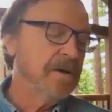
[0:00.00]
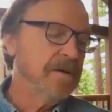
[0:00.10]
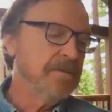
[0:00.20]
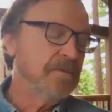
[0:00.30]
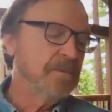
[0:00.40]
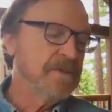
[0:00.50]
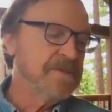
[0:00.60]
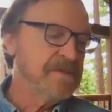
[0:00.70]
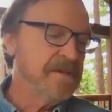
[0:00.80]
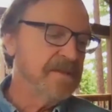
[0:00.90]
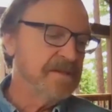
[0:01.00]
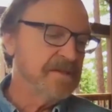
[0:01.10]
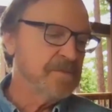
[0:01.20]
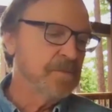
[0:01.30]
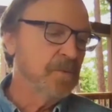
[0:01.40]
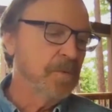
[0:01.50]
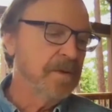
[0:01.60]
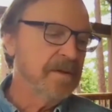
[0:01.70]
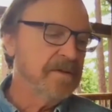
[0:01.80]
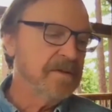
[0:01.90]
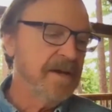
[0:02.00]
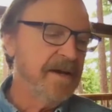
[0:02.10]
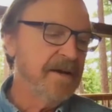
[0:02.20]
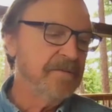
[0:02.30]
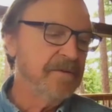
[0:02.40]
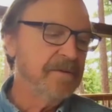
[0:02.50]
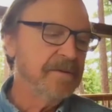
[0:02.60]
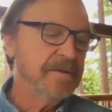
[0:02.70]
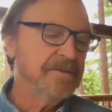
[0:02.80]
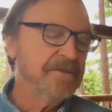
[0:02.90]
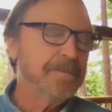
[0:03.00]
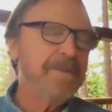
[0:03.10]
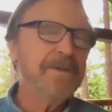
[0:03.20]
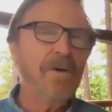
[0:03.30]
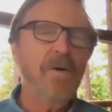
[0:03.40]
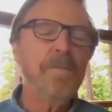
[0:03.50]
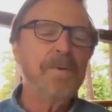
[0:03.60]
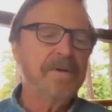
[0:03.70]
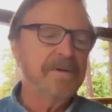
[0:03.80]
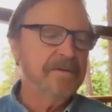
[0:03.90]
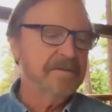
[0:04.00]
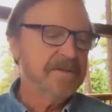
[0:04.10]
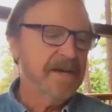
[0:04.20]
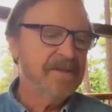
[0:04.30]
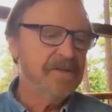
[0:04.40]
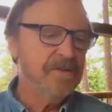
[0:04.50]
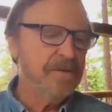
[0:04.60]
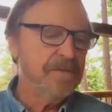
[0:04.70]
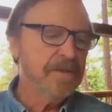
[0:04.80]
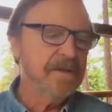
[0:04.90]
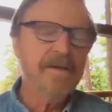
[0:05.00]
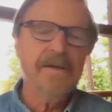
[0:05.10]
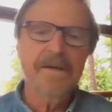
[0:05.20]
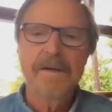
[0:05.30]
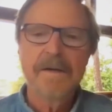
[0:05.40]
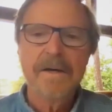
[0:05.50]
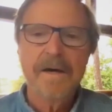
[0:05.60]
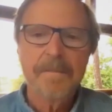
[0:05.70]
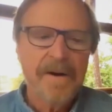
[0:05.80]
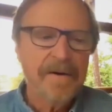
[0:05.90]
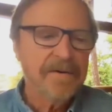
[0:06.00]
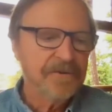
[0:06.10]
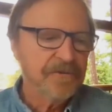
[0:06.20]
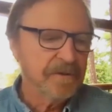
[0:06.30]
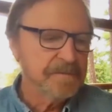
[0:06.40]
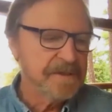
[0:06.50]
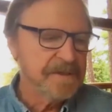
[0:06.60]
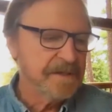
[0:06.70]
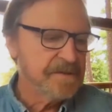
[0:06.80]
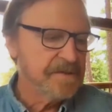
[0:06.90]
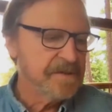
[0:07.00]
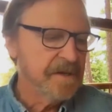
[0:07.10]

when we see this, we're willing to have just being open to having new thinking about our circumstances